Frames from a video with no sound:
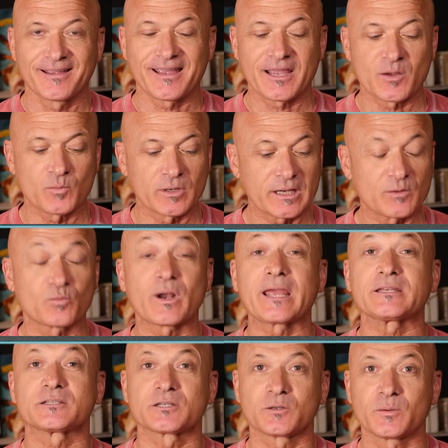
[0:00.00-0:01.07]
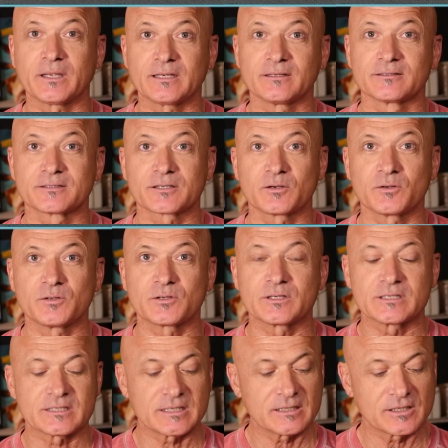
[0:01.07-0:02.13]
And we'll get right to it. So you
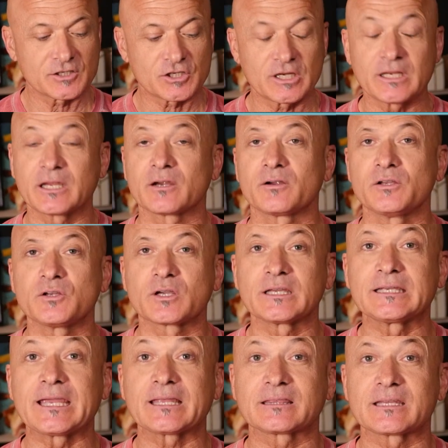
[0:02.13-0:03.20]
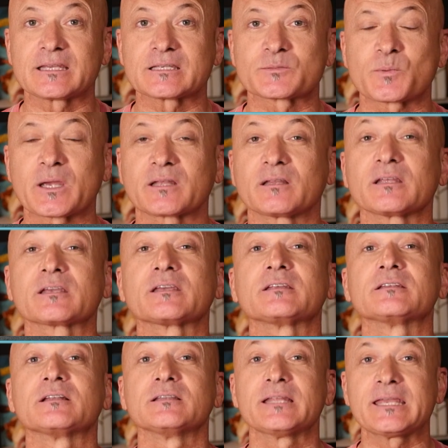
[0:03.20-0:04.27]
can see the sheet here, and you can get this by clicking
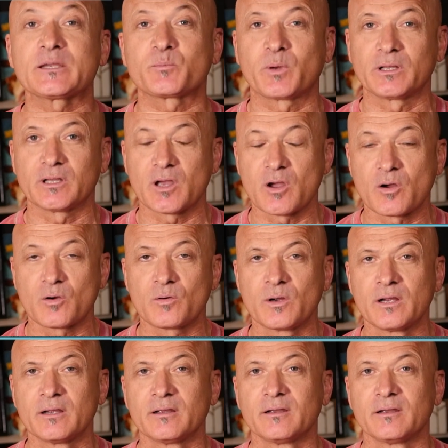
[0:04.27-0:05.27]
the link below